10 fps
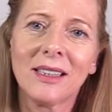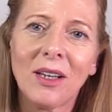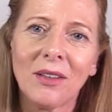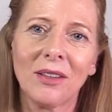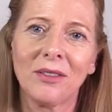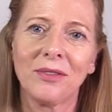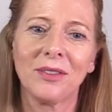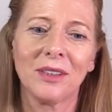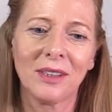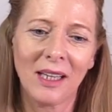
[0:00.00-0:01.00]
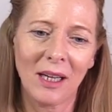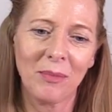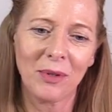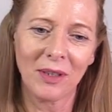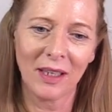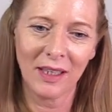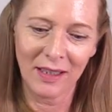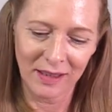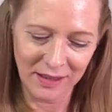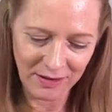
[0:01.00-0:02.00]
south of Hamburg
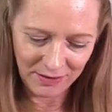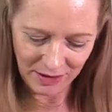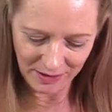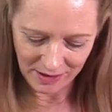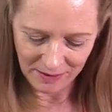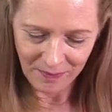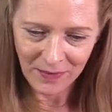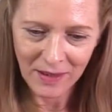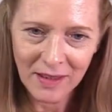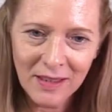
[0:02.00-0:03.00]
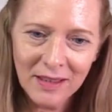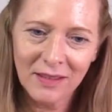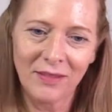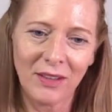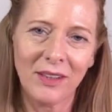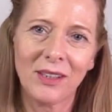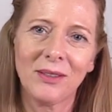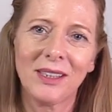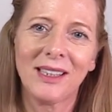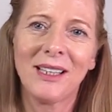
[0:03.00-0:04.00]
is a very
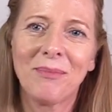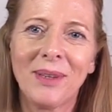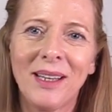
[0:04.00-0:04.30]
interesting